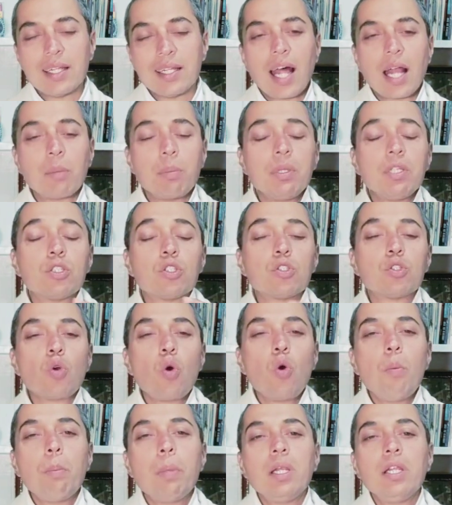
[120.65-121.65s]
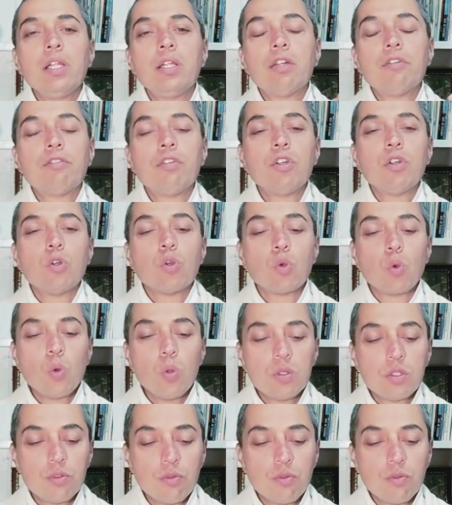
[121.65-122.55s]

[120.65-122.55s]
That means so many different roles